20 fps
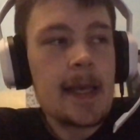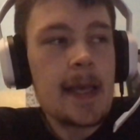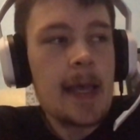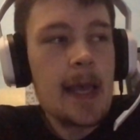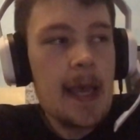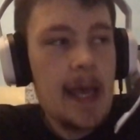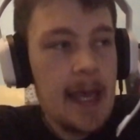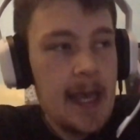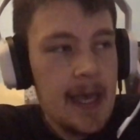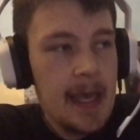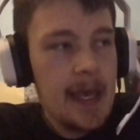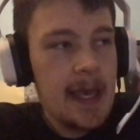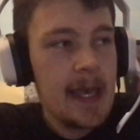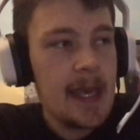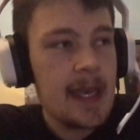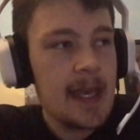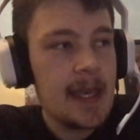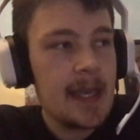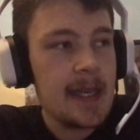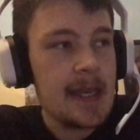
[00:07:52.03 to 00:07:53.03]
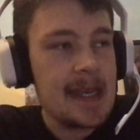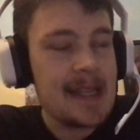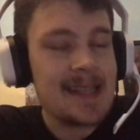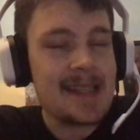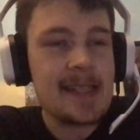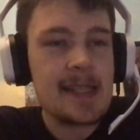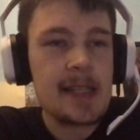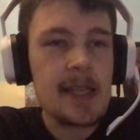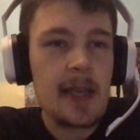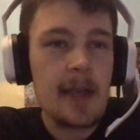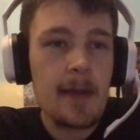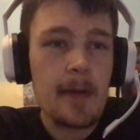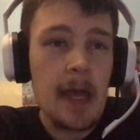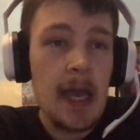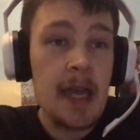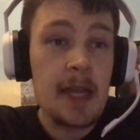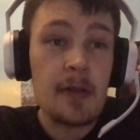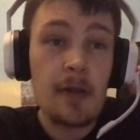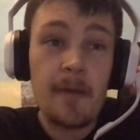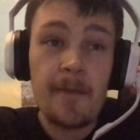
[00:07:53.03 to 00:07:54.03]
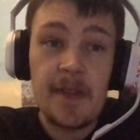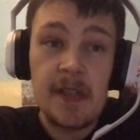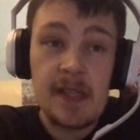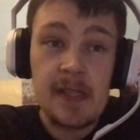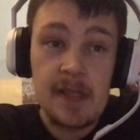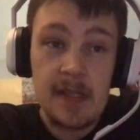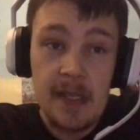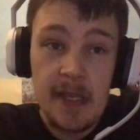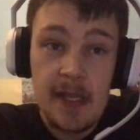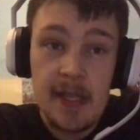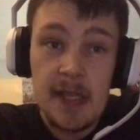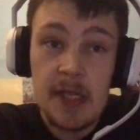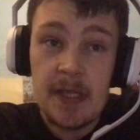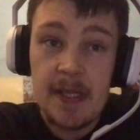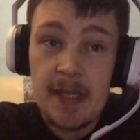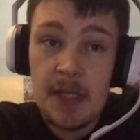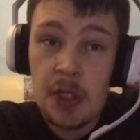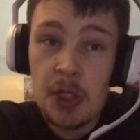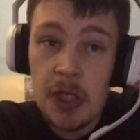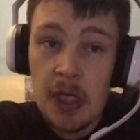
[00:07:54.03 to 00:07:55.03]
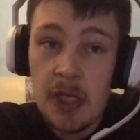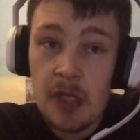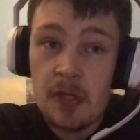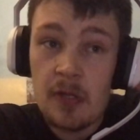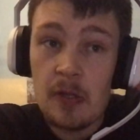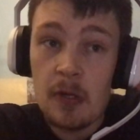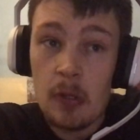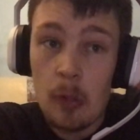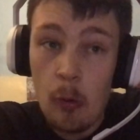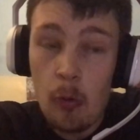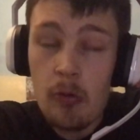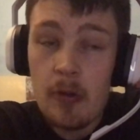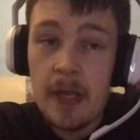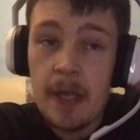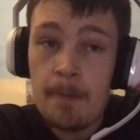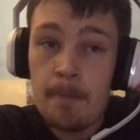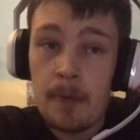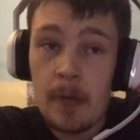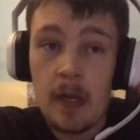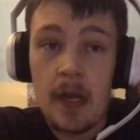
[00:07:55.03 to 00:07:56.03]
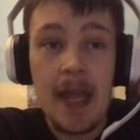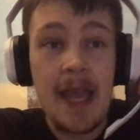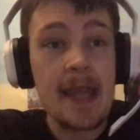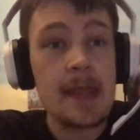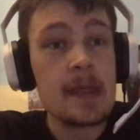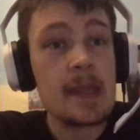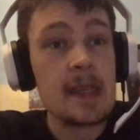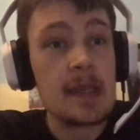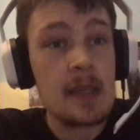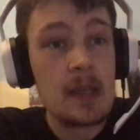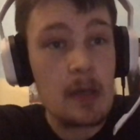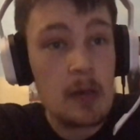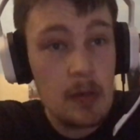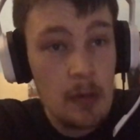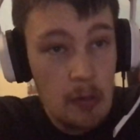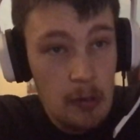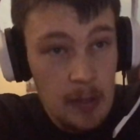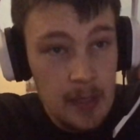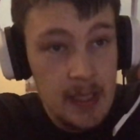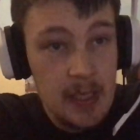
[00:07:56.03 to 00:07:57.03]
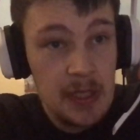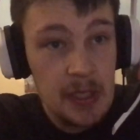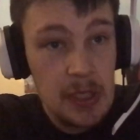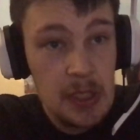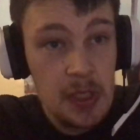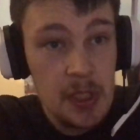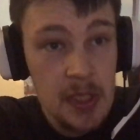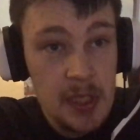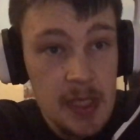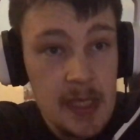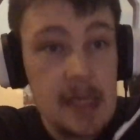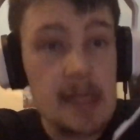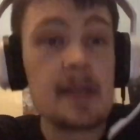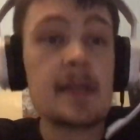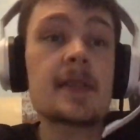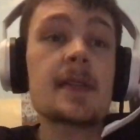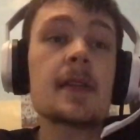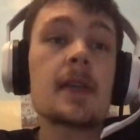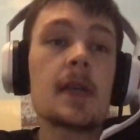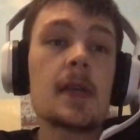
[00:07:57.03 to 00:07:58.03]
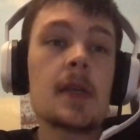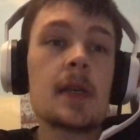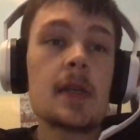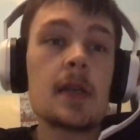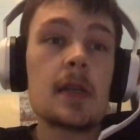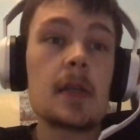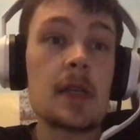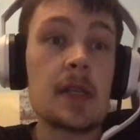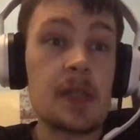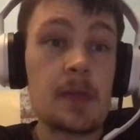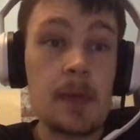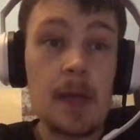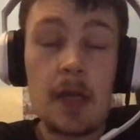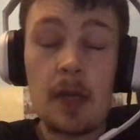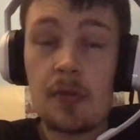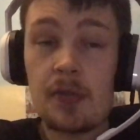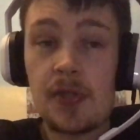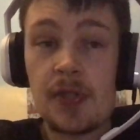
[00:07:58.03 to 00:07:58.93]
And obviously they did change their goalkeeper, and it got a clean sheet as well.